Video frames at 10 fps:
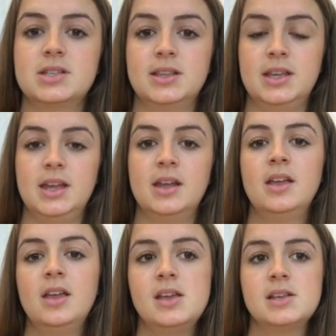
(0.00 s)
to the
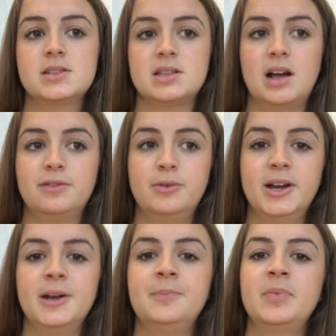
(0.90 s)

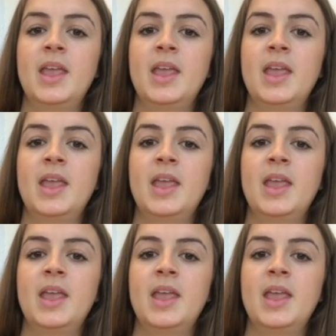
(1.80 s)
software.